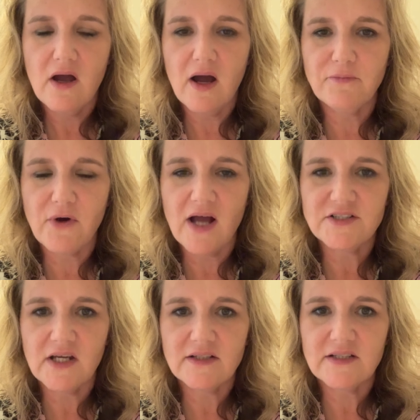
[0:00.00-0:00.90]
a
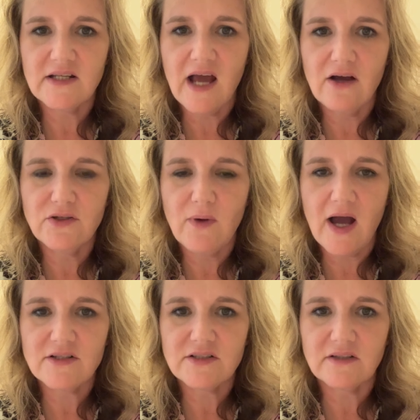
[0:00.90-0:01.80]
project, and how you
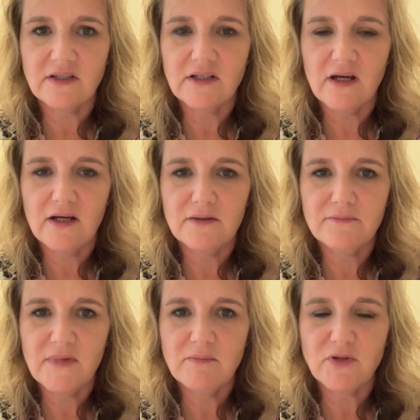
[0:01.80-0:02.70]
actually
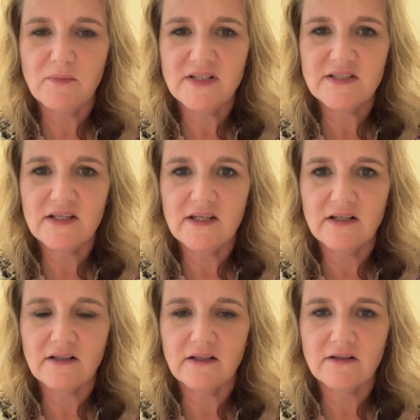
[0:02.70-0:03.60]
implement it in a
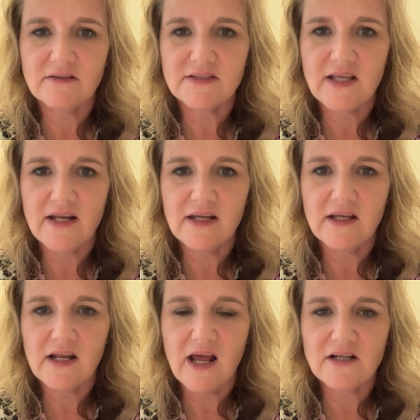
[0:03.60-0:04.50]
clinical setting,
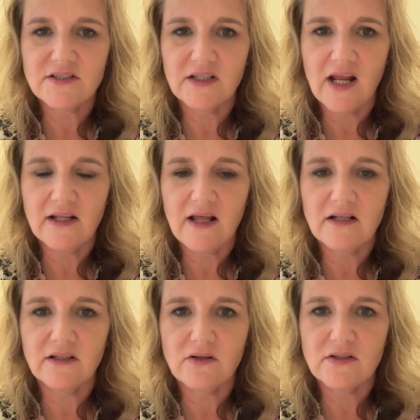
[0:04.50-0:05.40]
and actually getting that
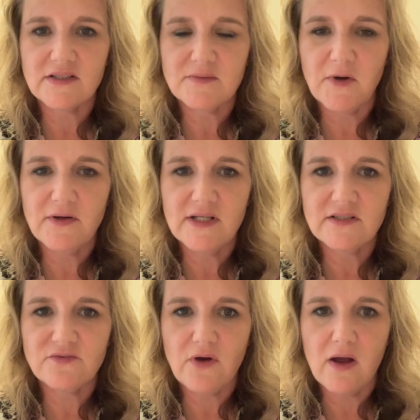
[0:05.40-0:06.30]
clinical
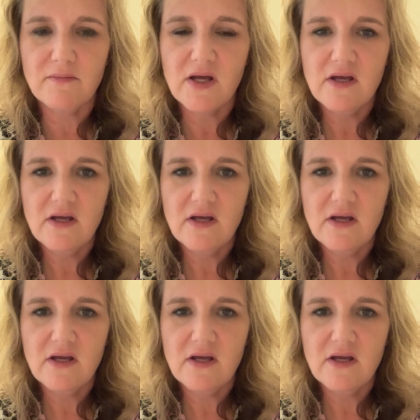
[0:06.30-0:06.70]
experience from